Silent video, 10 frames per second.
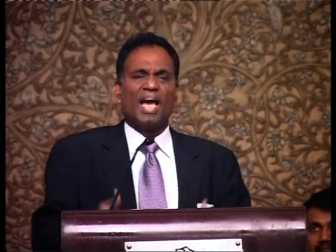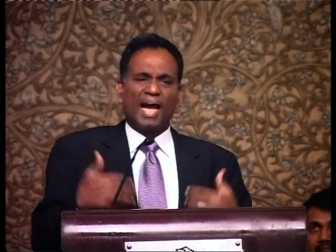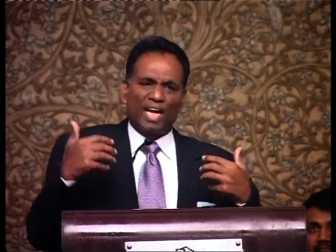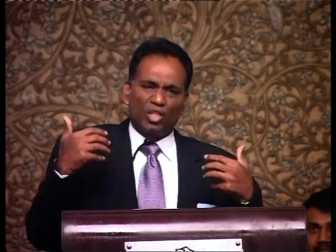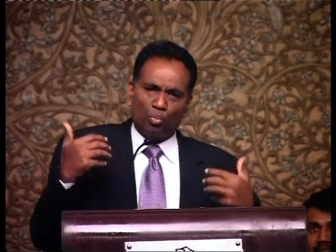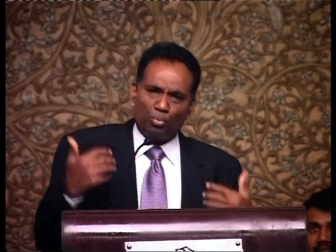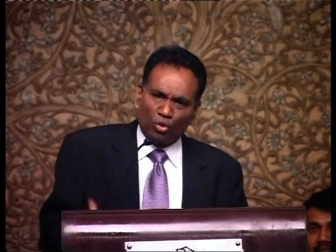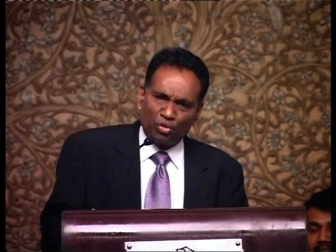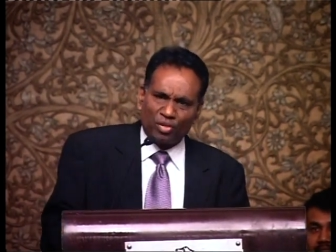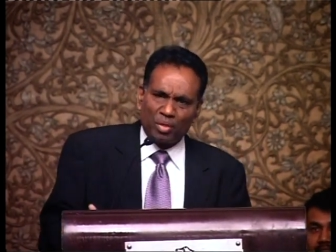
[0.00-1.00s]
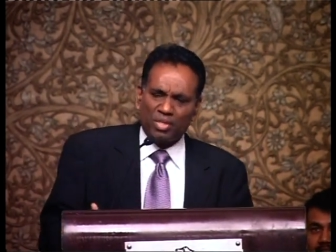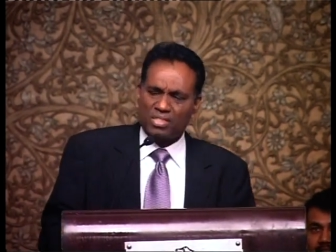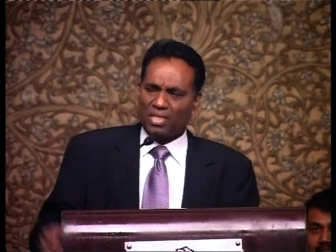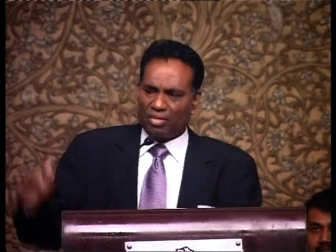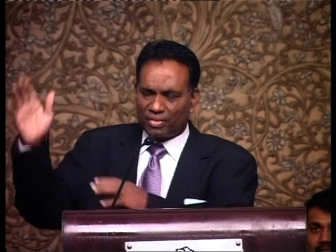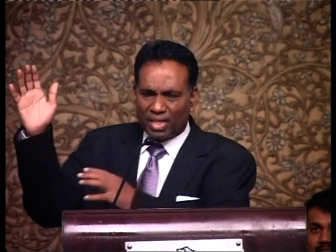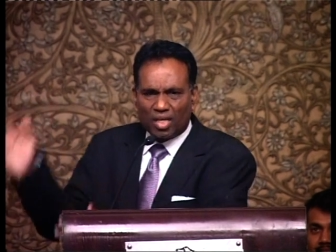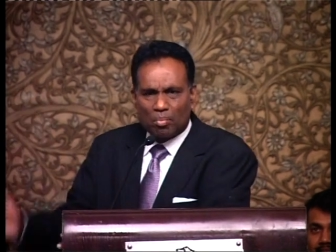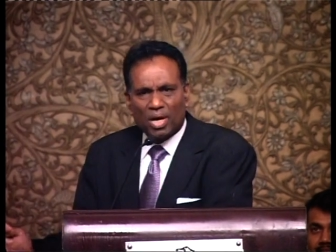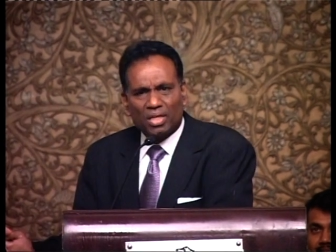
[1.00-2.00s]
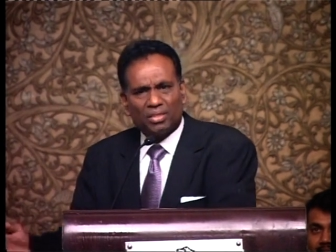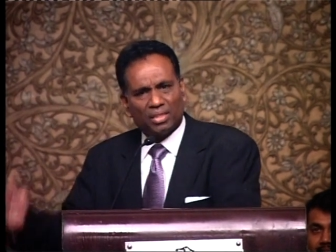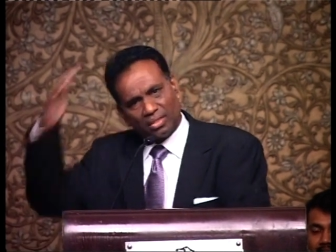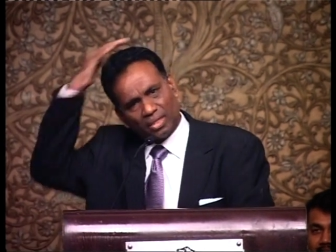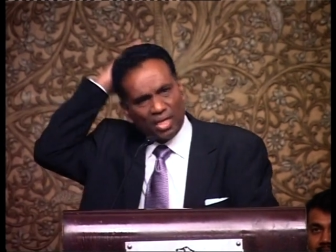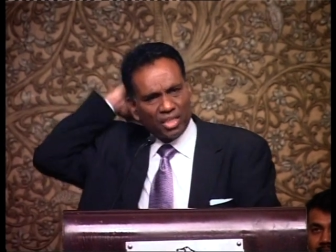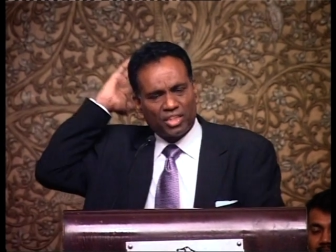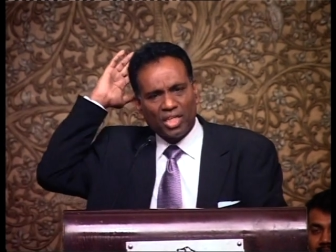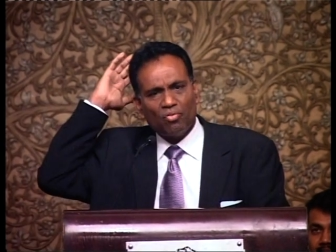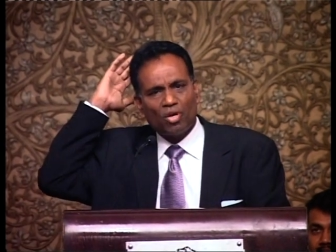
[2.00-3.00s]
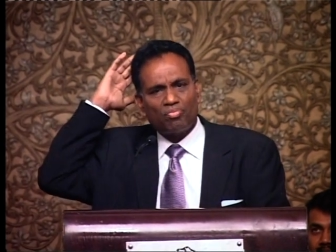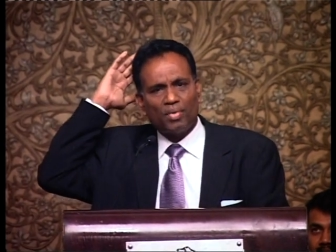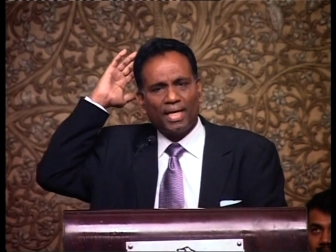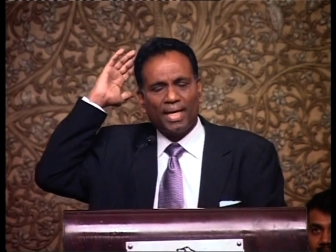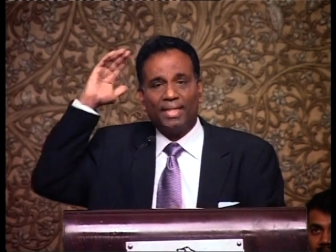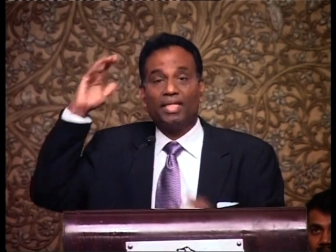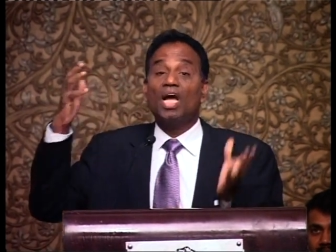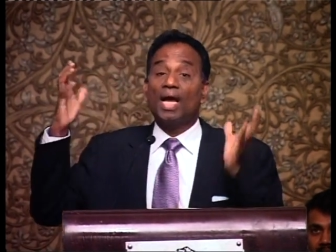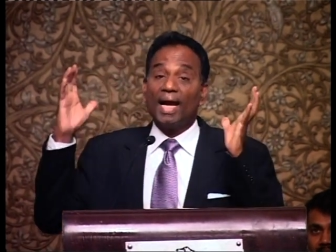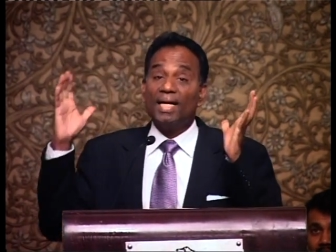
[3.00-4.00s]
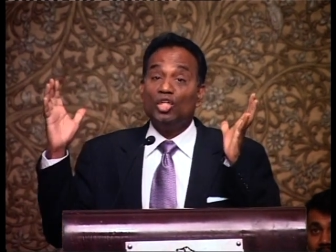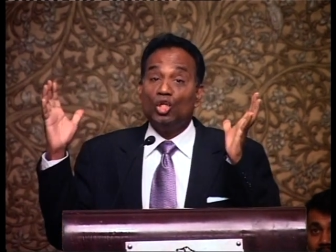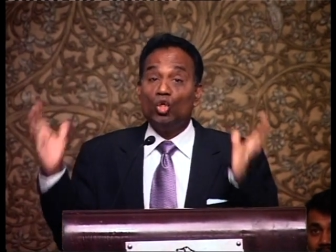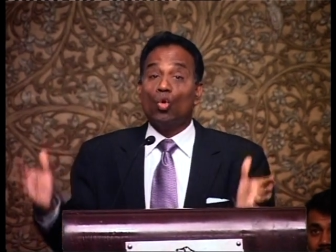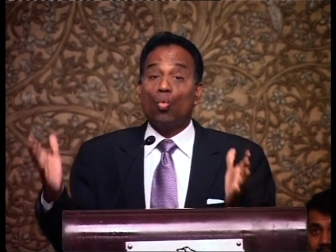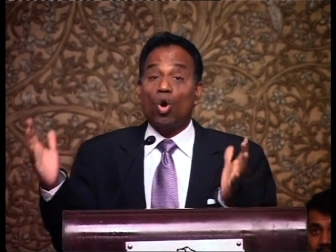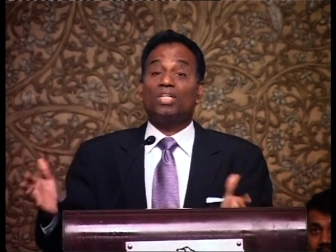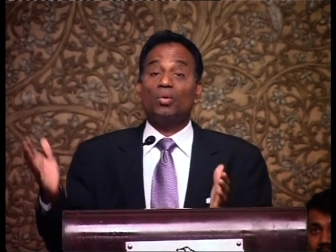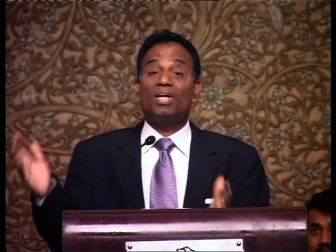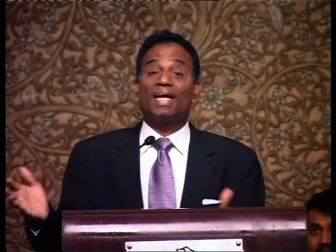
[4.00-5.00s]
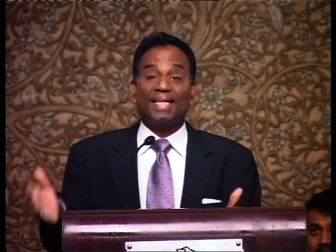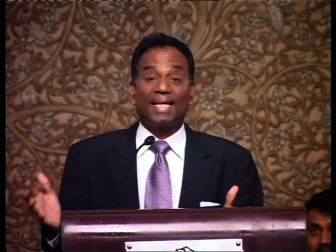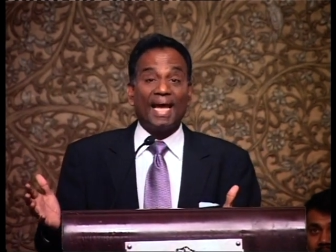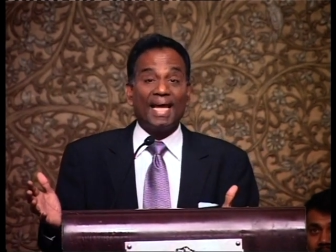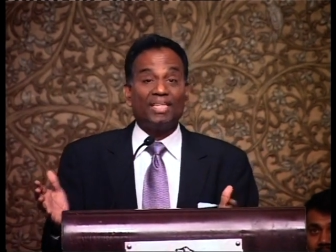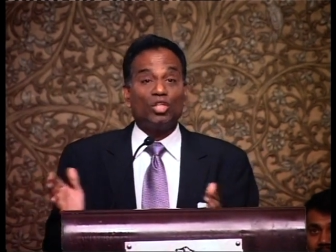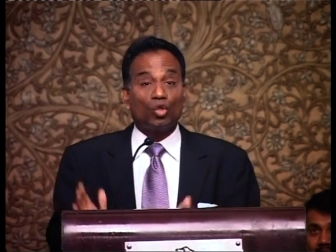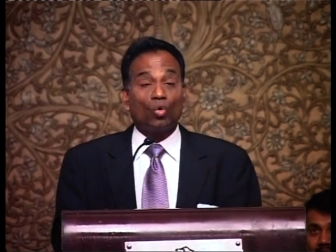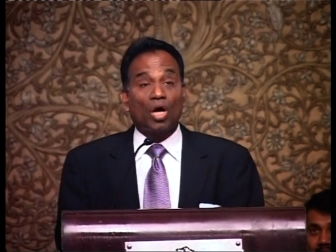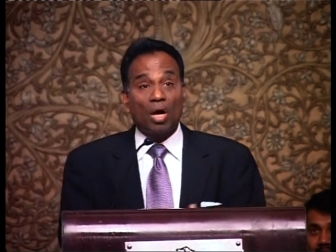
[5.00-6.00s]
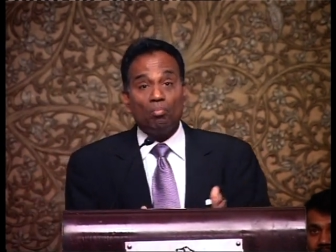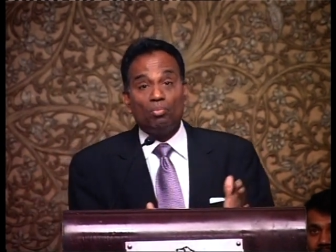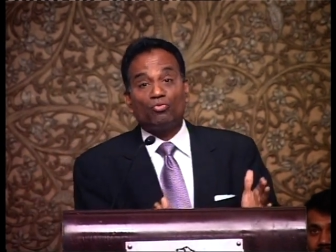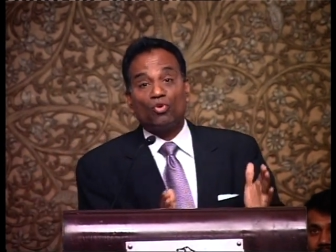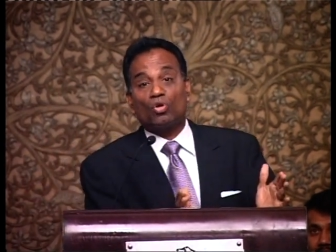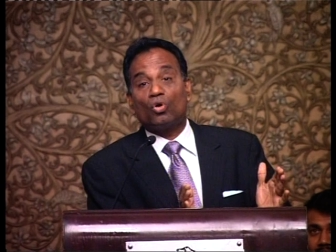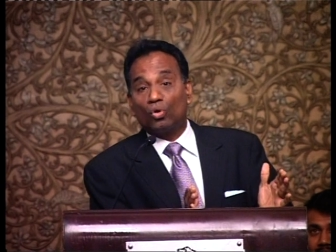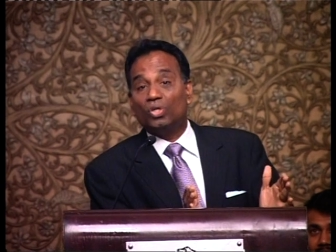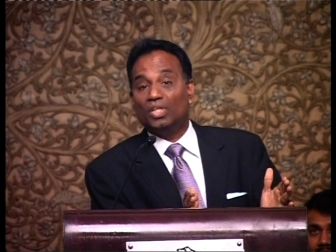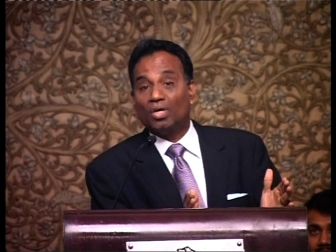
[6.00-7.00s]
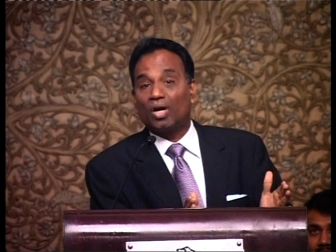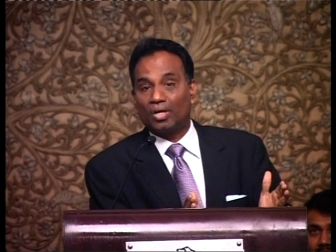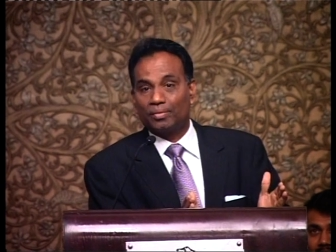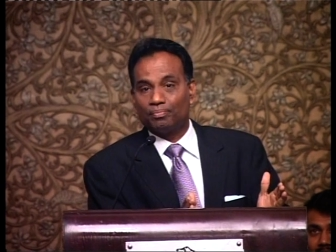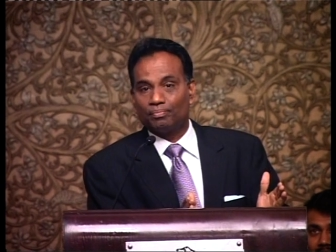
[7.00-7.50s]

I had to purify myself, take a bath here, shave off my head, and do whatever I can to come before a holy God.